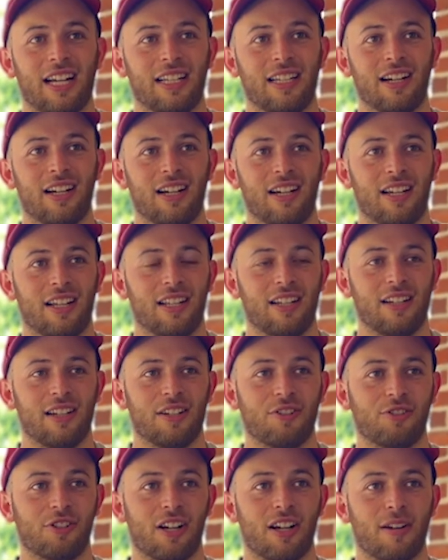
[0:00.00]
got a
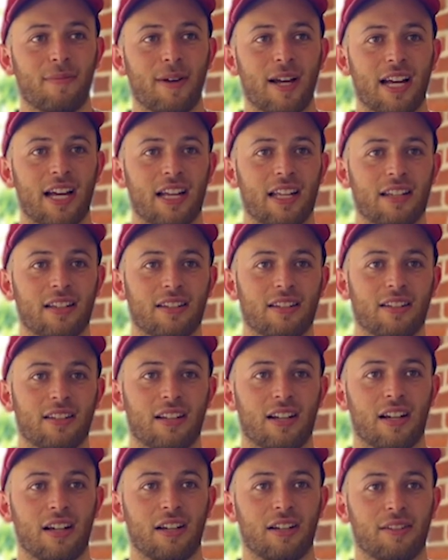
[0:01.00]
job at
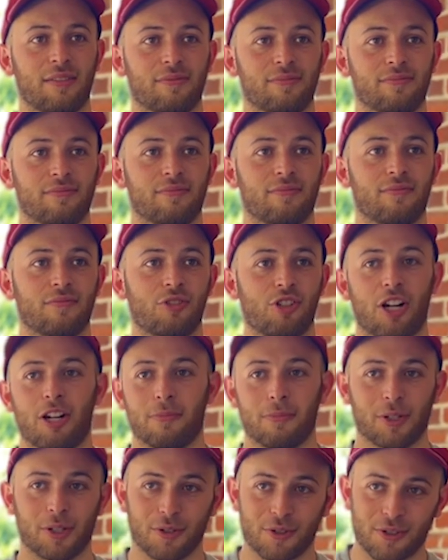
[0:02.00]
John
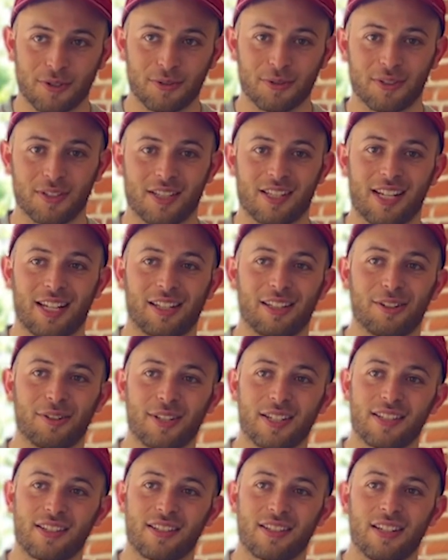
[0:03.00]
Burroughs School in St.
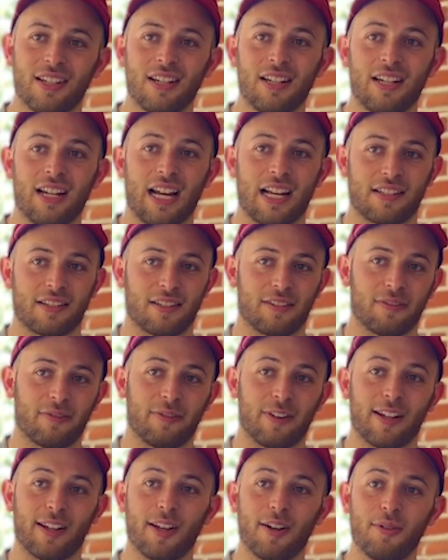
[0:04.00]
Louis as a
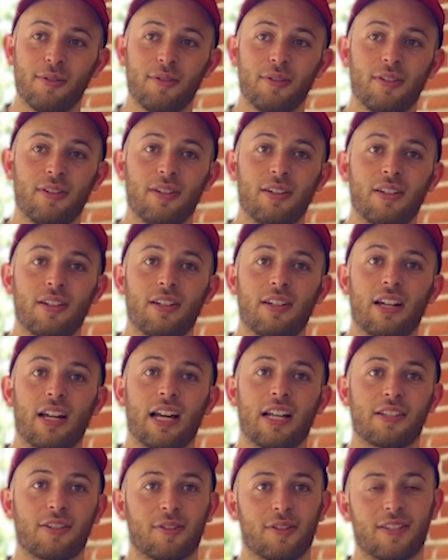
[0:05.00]
fellow.
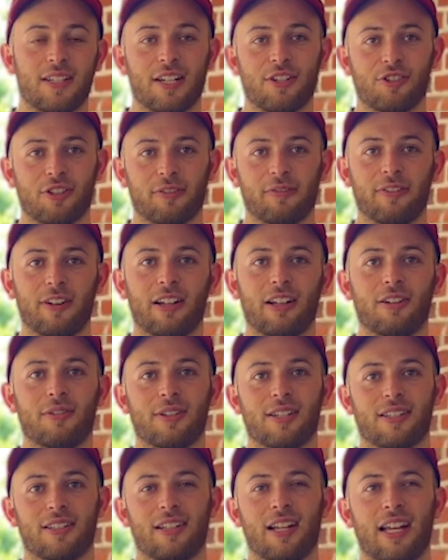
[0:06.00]
And so a teaching fellow
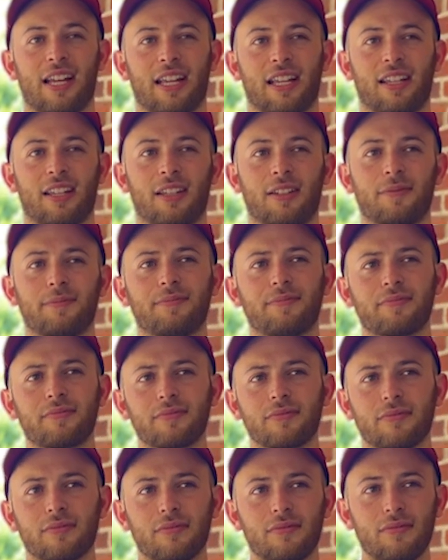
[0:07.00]
is like,
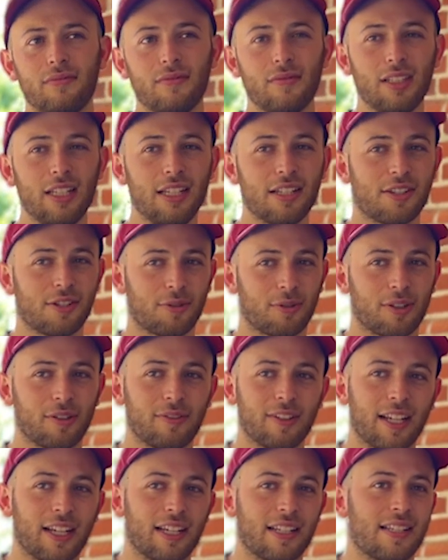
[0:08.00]
it's sort of
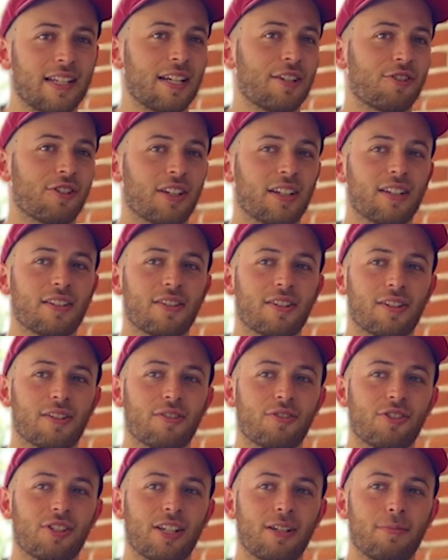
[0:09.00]
like a teaching
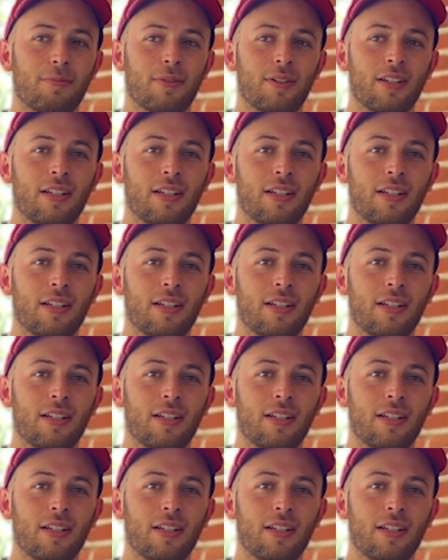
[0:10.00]
internship